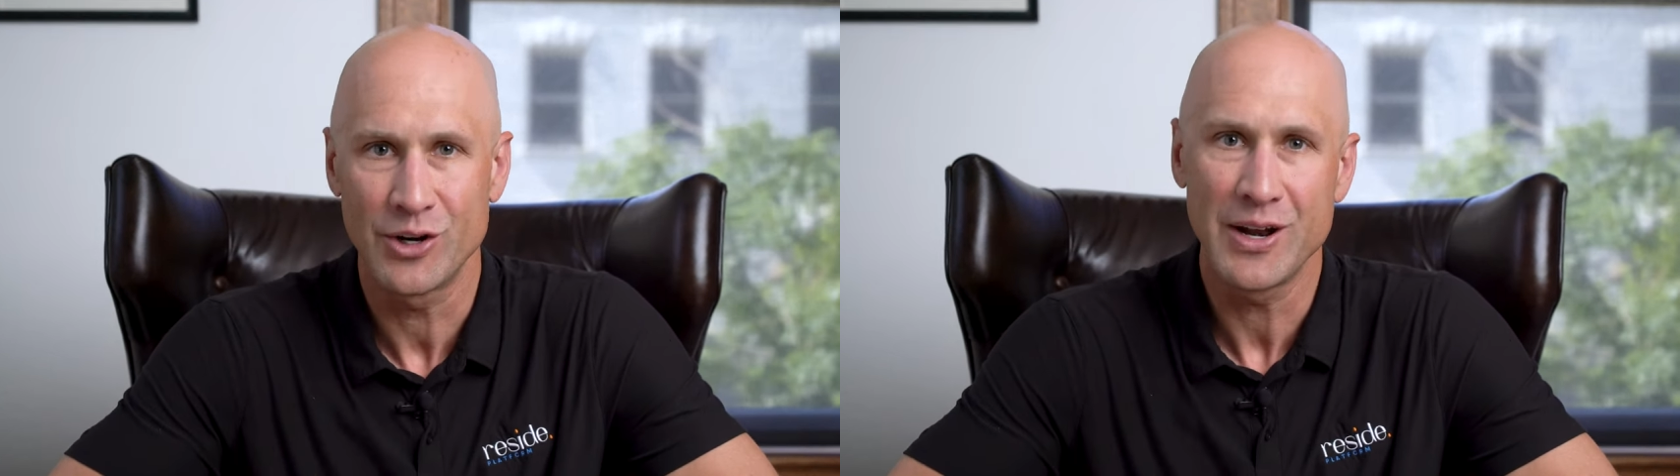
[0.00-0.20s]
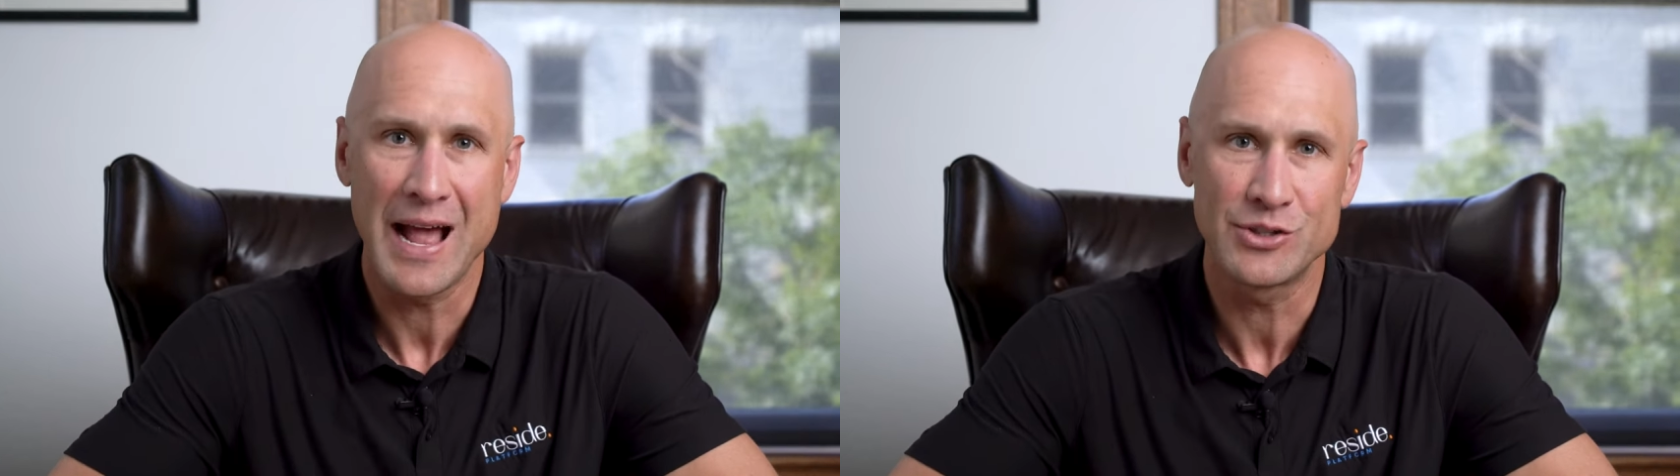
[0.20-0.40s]

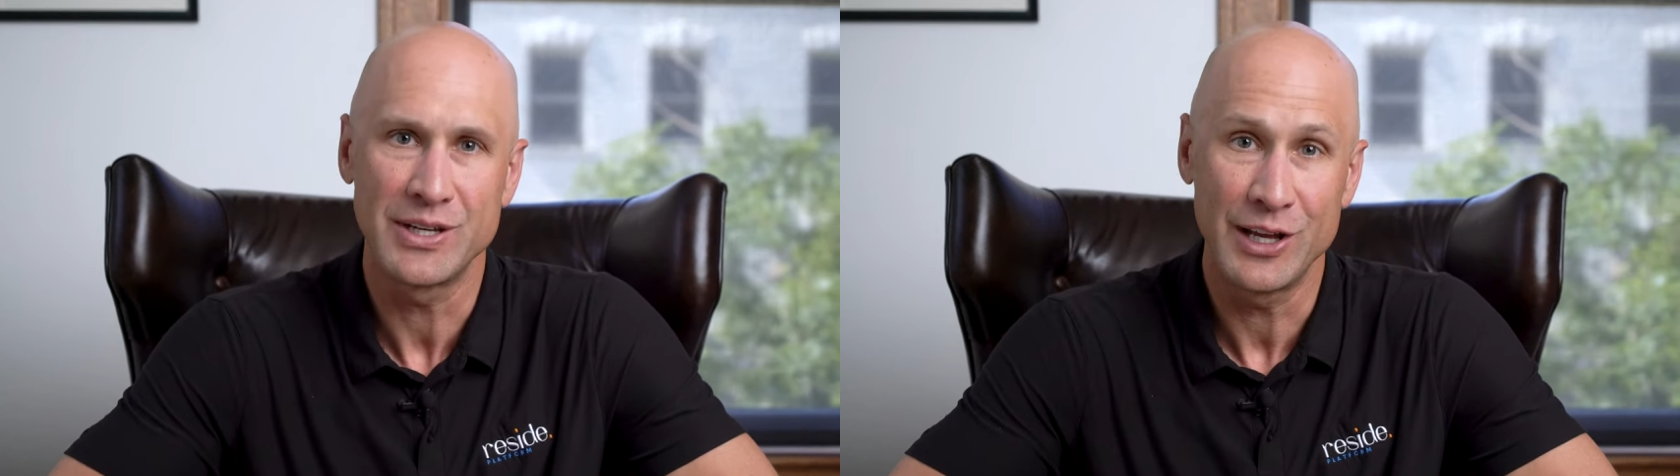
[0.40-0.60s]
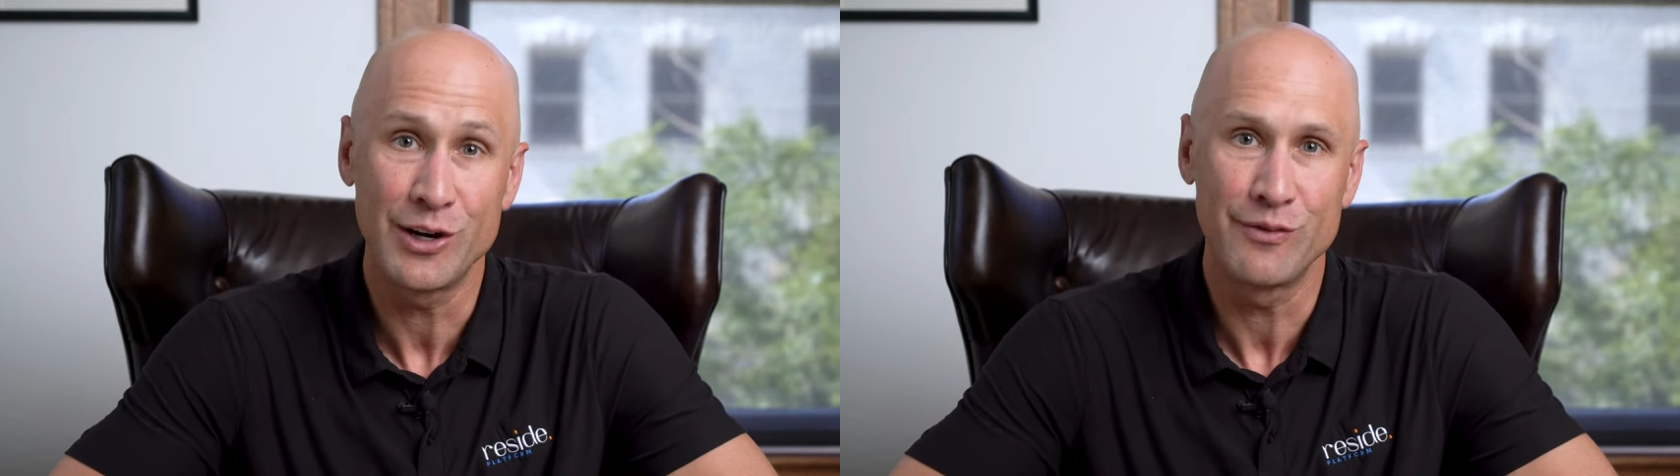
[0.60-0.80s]
they're going to
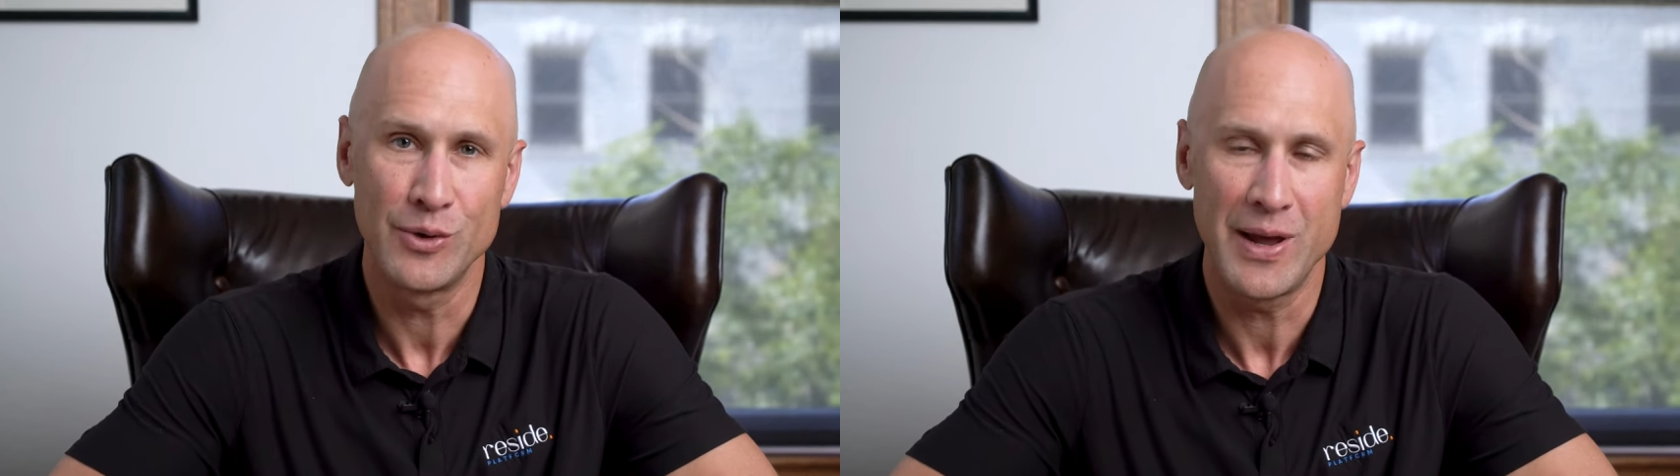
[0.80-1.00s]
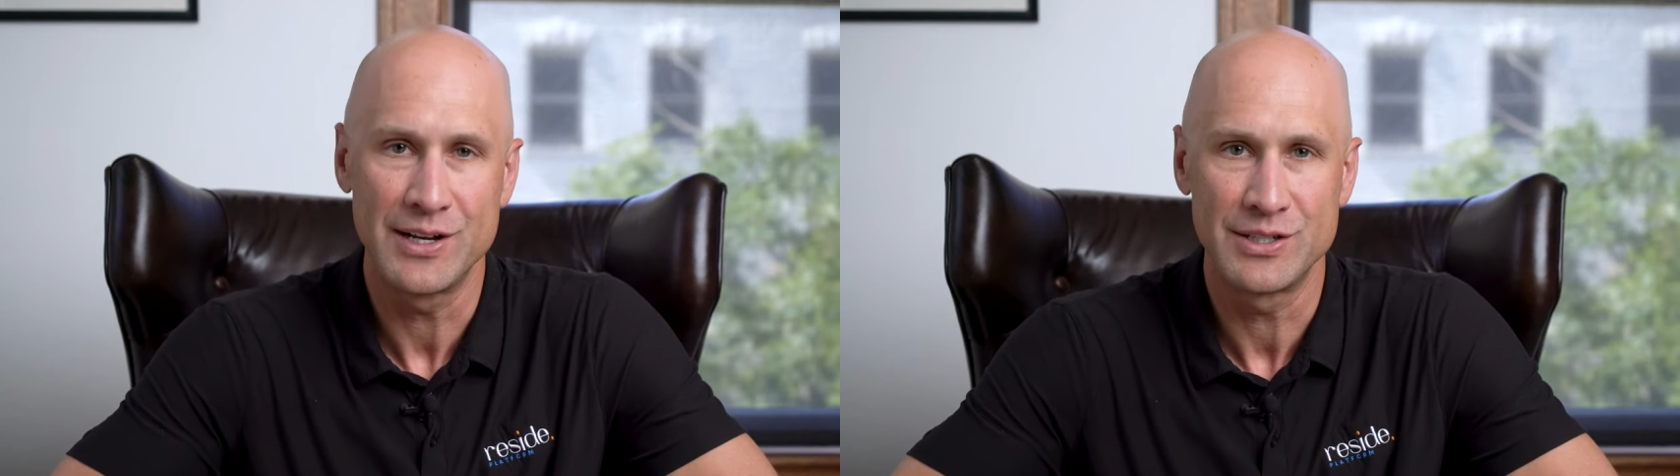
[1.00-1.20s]
actually
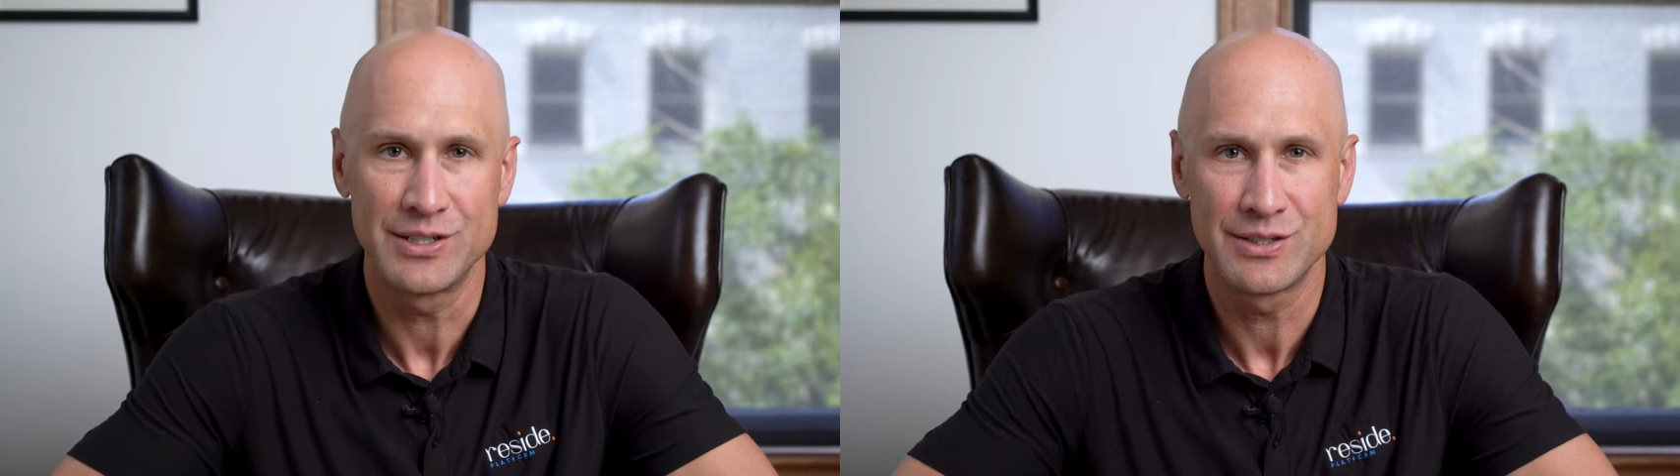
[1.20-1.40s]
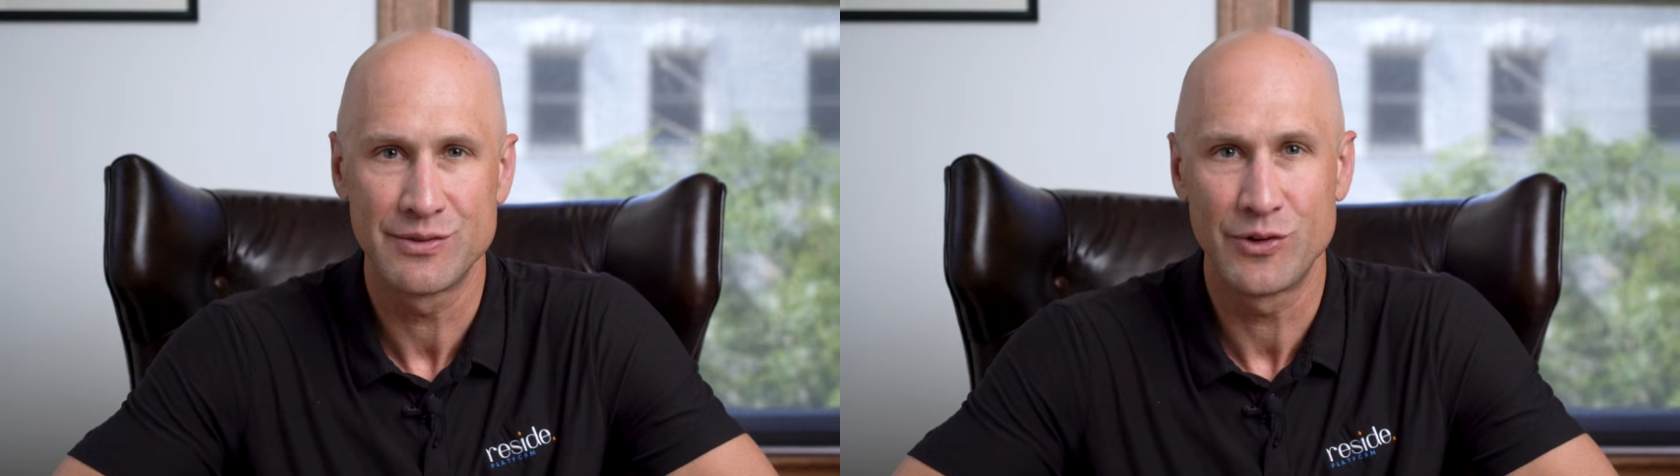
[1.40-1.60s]
interview agents